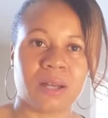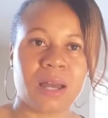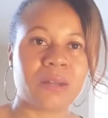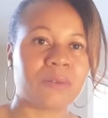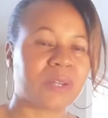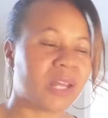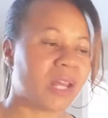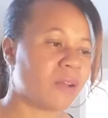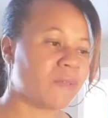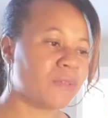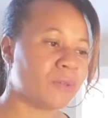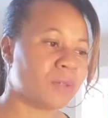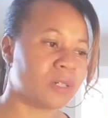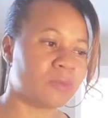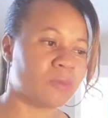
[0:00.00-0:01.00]
I don't care if
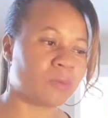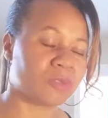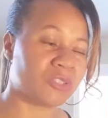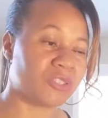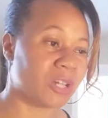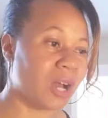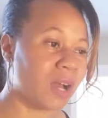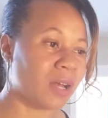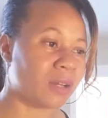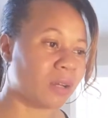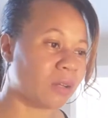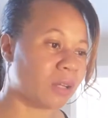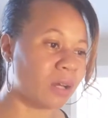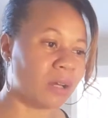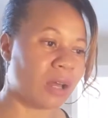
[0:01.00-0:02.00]
you a John,
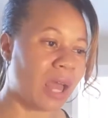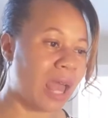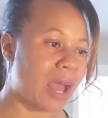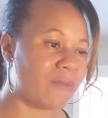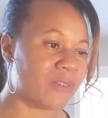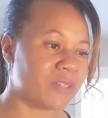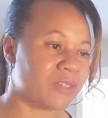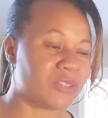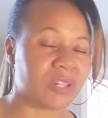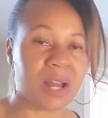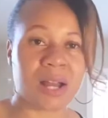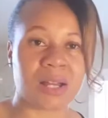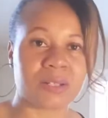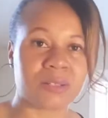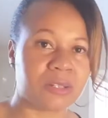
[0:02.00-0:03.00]
a, average
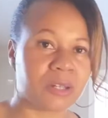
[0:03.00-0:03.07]
John